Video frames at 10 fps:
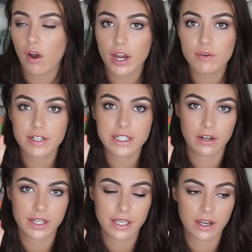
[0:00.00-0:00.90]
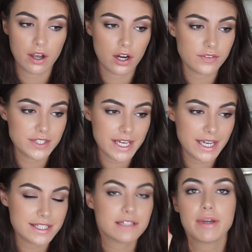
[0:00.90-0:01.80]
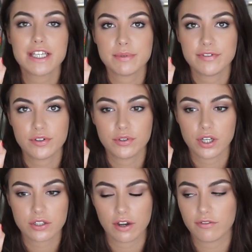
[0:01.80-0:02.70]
I really like it, I like the taste, it makes me feel good.